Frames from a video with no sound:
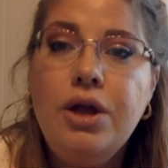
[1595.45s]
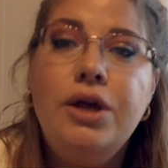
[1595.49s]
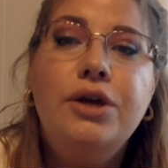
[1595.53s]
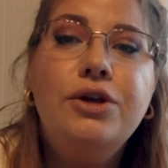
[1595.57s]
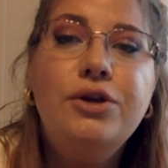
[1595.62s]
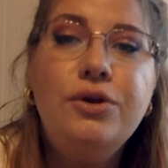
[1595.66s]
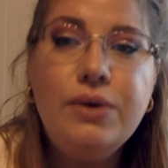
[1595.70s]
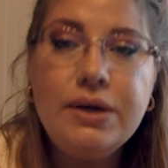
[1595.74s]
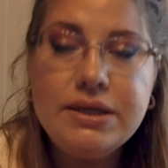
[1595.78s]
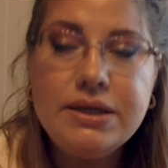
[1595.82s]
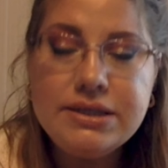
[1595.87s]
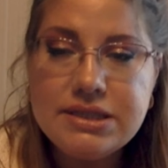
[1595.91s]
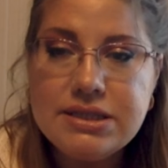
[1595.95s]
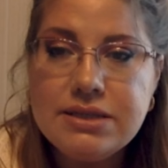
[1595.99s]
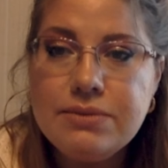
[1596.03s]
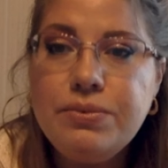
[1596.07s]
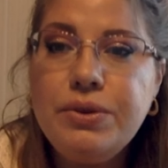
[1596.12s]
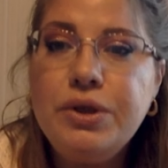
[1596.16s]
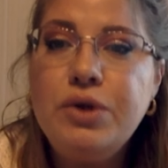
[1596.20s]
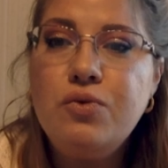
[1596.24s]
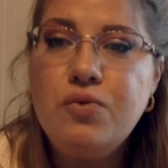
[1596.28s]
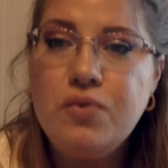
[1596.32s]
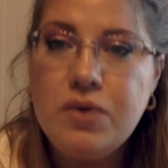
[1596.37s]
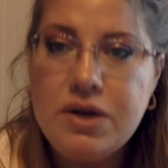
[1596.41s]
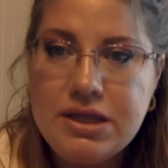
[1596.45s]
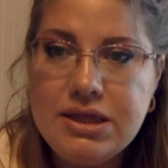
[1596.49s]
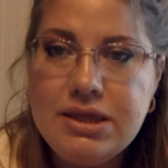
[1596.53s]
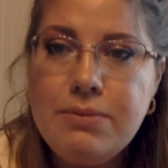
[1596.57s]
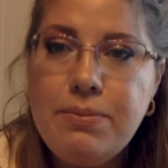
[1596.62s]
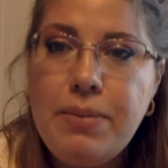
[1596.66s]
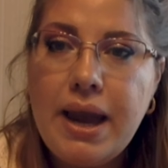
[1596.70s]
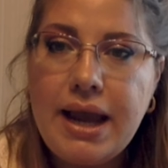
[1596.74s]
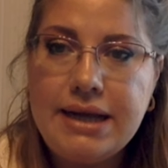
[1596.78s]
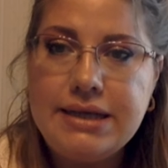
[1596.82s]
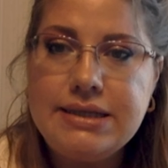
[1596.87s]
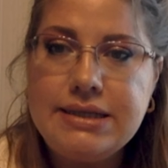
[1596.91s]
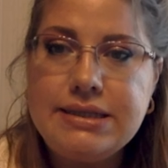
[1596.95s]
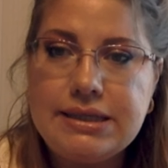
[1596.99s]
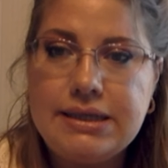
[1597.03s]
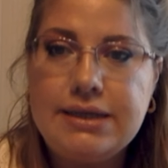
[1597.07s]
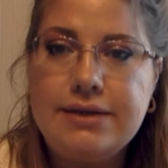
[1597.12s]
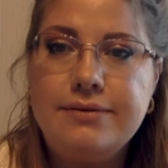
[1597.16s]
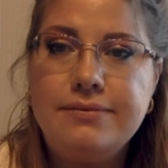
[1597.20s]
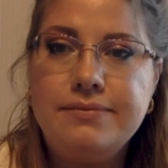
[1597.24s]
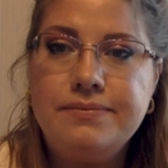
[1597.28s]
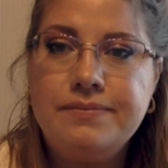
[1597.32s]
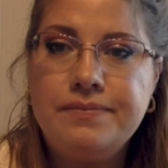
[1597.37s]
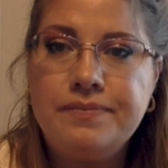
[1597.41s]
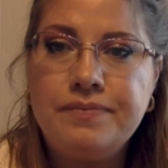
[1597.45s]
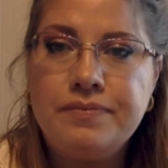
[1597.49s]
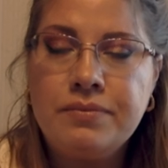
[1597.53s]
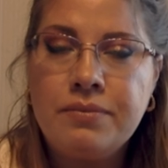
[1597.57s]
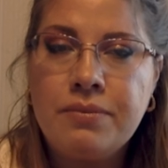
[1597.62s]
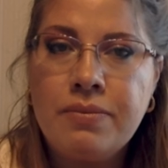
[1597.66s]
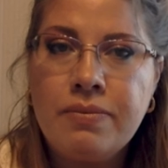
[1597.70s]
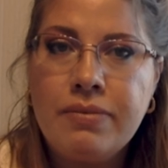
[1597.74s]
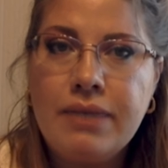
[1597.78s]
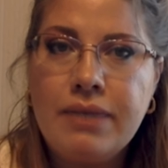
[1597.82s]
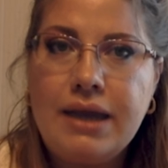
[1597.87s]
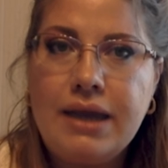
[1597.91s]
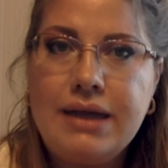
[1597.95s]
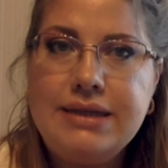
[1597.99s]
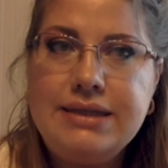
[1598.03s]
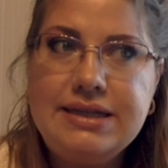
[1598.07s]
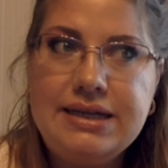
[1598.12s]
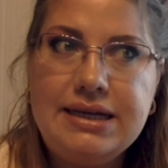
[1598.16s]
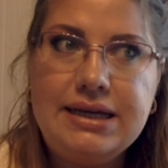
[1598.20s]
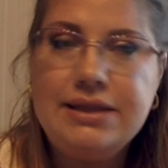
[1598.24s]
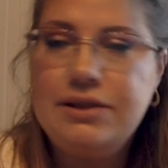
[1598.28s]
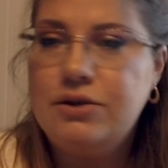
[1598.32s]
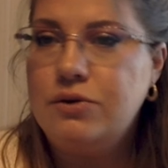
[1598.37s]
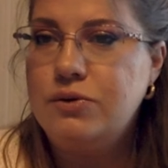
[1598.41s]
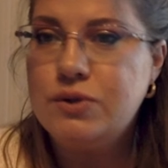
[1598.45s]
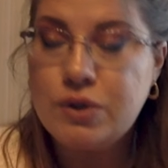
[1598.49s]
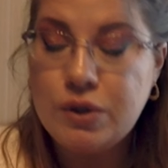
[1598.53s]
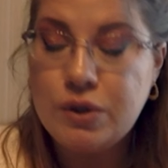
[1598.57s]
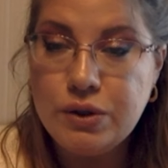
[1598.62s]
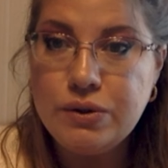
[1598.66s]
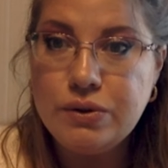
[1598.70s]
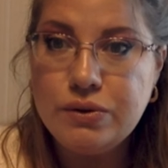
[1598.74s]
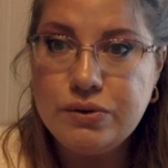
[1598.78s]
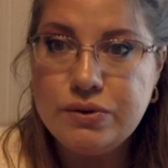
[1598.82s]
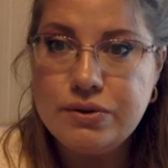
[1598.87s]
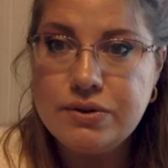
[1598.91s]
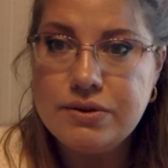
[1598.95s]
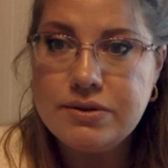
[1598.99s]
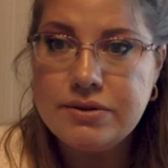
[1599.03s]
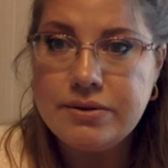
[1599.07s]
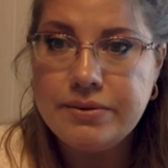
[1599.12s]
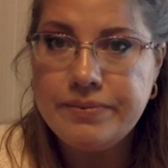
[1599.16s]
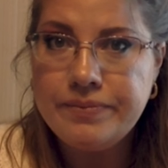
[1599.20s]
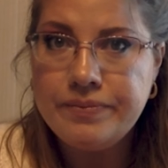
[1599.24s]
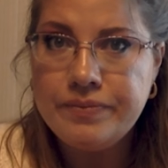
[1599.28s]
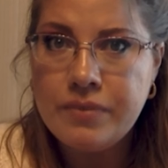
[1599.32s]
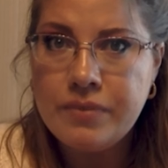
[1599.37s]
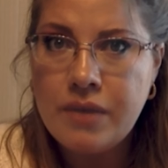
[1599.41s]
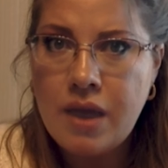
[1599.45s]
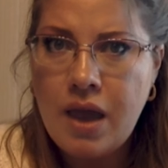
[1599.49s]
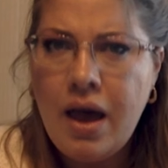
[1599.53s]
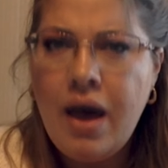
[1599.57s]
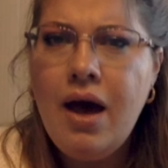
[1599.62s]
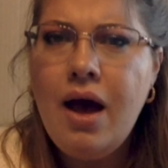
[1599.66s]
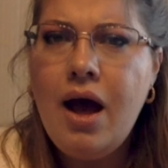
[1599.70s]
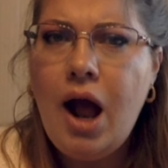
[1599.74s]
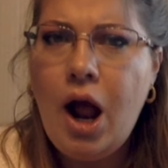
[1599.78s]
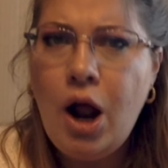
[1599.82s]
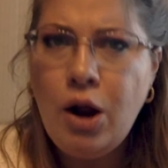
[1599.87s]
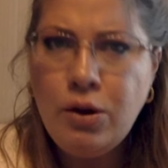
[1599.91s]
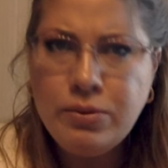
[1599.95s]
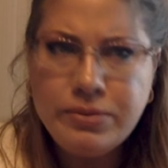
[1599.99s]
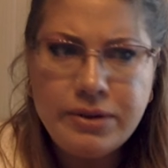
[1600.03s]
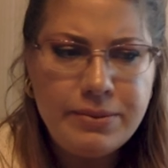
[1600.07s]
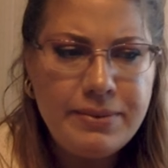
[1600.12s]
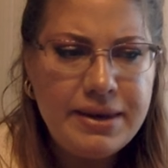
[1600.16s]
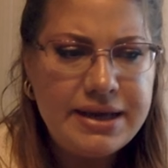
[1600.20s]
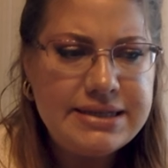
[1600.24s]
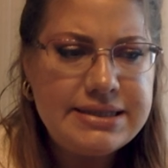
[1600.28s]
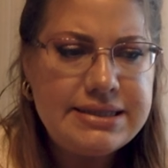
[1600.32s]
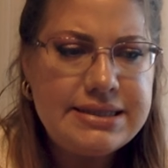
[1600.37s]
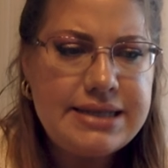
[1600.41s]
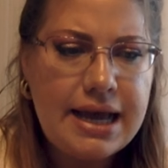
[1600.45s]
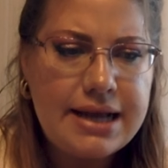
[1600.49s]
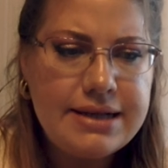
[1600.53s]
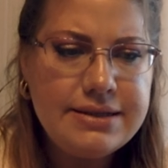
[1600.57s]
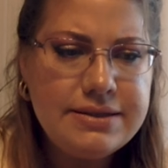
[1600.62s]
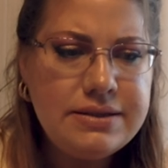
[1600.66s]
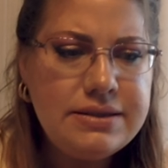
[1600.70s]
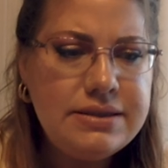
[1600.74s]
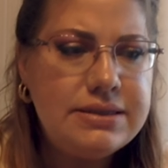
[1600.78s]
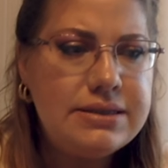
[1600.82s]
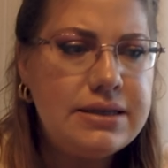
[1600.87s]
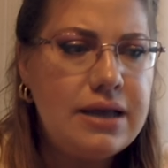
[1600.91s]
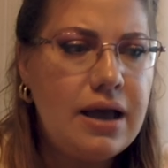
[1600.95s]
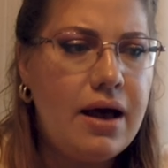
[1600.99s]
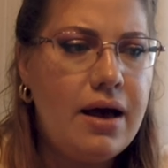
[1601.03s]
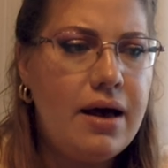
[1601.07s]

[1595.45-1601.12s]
You can simply read the painting to get those clues. I hope that makes sense.